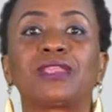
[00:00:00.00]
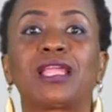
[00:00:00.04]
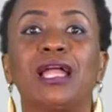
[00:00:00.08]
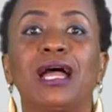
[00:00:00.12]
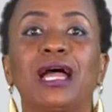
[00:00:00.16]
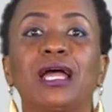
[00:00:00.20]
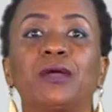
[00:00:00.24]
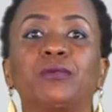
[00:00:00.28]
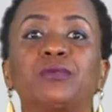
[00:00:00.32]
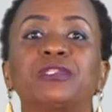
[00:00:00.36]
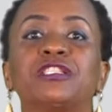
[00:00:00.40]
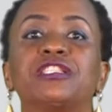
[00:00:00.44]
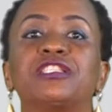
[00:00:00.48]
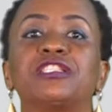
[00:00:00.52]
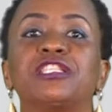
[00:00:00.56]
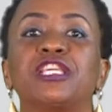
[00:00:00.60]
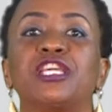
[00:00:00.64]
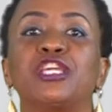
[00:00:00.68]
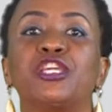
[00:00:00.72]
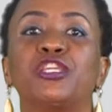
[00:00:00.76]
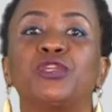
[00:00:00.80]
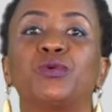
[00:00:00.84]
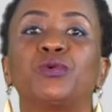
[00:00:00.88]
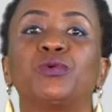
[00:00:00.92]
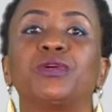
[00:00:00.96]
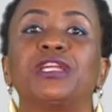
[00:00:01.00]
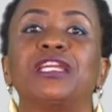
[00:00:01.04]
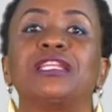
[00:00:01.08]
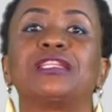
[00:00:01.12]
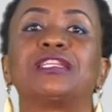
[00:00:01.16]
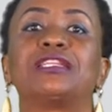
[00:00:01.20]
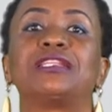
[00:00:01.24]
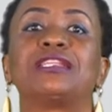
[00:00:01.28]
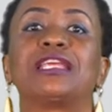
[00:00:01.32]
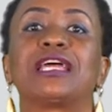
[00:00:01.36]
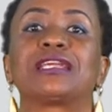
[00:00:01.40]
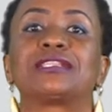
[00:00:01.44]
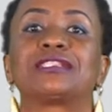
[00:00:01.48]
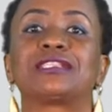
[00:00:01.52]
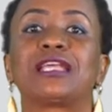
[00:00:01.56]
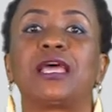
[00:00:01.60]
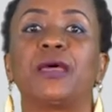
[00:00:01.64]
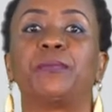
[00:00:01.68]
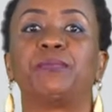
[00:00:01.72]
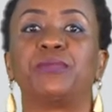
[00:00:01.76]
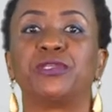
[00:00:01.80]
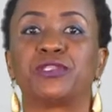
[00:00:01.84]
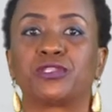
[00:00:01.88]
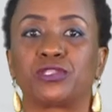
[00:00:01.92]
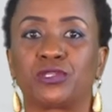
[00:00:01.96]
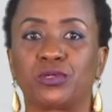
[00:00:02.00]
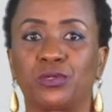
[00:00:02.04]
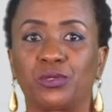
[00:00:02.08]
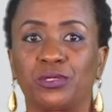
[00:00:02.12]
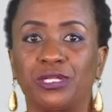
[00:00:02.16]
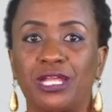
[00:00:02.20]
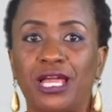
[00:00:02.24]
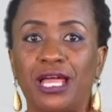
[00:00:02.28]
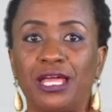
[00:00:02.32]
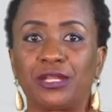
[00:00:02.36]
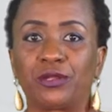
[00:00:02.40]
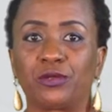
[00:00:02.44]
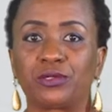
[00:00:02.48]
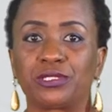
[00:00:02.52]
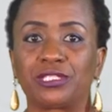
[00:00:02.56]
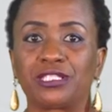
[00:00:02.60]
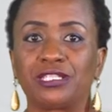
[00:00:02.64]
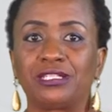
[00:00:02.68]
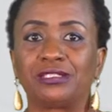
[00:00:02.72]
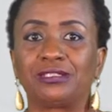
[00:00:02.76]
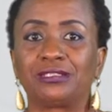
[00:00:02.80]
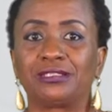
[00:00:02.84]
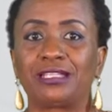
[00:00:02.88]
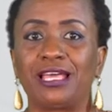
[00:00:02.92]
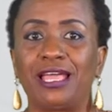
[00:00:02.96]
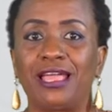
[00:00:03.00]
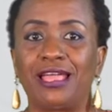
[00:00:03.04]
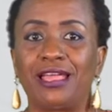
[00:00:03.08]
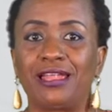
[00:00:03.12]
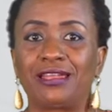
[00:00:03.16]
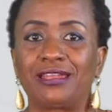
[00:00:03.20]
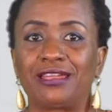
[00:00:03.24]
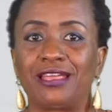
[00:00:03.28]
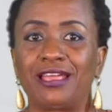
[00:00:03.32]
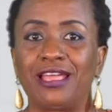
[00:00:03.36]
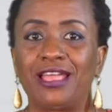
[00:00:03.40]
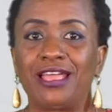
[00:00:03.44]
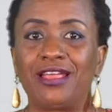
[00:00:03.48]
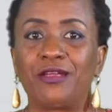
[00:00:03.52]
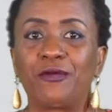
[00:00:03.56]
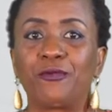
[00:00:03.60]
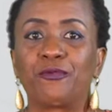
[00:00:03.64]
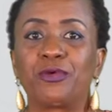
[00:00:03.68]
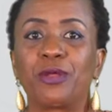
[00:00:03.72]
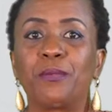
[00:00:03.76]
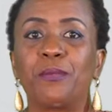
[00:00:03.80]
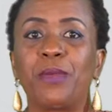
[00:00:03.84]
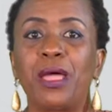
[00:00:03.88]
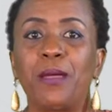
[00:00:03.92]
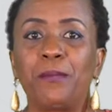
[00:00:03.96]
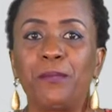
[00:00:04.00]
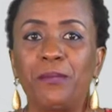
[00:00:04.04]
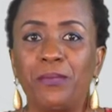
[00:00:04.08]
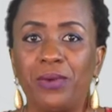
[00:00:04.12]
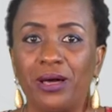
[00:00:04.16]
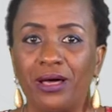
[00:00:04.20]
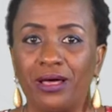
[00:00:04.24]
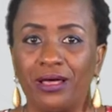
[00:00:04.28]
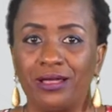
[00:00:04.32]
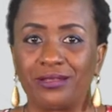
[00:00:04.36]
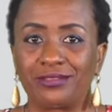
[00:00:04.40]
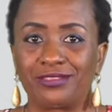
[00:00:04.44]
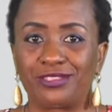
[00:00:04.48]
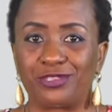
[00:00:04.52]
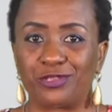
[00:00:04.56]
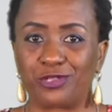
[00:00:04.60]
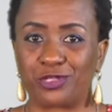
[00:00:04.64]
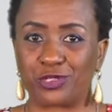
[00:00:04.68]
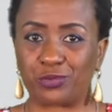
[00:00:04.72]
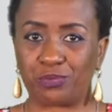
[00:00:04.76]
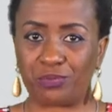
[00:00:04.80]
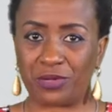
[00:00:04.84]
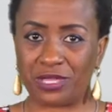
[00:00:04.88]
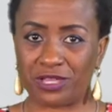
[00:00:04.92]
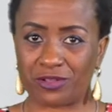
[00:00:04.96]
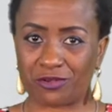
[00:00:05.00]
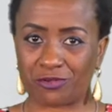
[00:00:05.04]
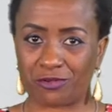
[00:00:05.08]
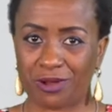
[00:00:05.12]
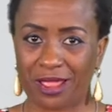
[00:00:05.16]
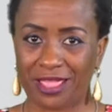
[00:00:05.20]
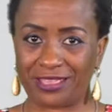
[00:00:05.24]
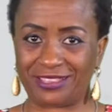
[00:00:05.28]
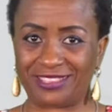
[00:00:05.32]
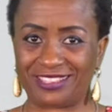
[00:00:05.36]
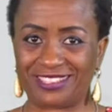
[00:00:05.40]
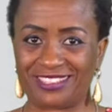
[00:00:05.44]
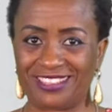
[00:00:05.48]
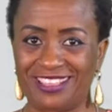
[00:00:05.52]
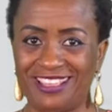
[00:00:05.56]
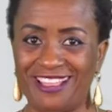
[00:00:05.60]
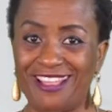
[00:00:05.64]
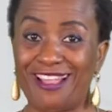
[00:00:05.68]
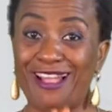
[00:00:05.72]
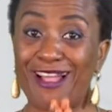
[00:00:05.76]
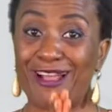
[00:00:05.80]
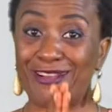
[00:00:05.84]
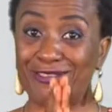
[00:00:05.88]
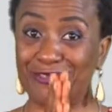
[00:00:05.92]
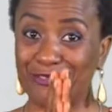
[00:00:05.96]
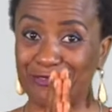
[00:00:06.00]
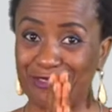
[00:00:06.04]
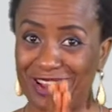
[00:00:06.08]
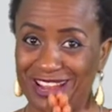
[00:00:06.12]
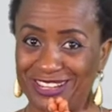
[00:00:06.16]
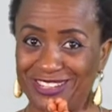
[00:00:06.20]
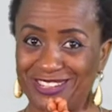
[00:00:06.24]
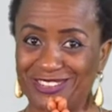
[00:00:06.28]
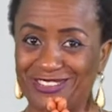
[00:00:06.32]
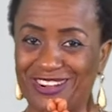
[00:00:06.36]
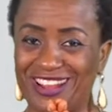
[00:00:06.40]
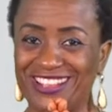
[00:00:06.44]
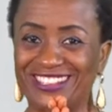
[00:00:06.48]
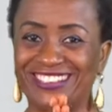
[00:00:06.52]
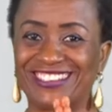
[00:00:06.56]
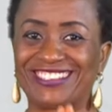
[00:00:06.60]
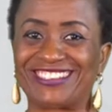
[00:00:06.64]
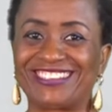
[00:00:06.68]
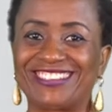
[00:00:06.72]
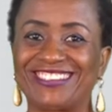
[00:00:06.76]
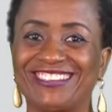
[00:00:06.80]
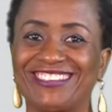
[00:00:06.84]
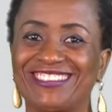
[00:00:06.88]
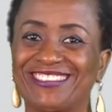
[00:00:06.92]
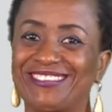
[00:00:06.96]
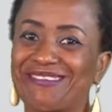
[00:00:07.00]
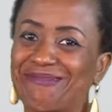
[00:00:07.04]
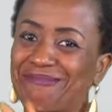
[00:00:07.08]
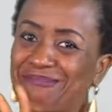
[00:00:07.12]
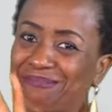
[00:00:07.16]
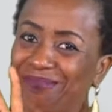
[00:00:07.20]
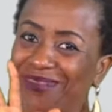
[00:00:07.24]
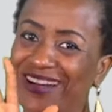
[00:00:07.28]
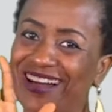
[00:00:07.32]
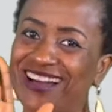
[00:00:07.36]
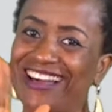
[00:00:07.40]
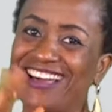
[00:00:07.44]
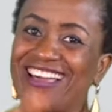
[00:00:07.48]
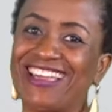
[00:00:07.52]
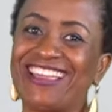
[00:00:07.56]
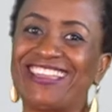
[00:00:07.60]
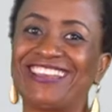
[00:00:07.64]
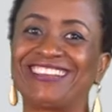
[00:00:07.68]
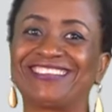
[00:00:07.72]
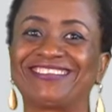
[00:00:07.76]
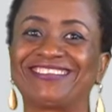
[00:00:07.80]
I will see you in the next episode and until then, remember to speak right and write right. Bye.